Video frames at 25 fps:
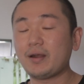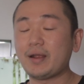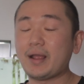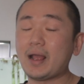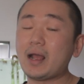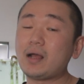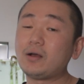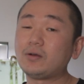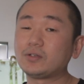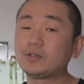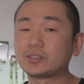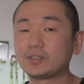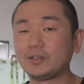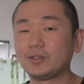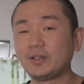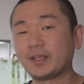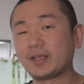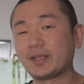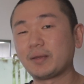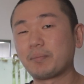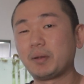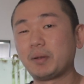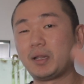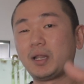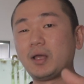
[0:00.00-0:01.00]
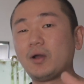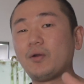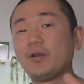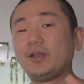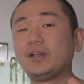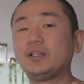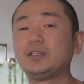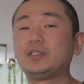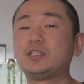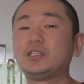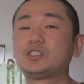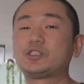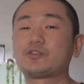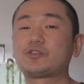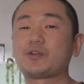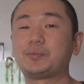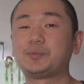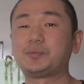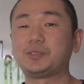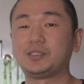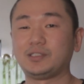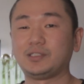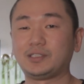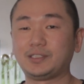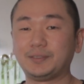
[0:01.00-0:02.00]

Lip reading: and I'll also link it below in the description.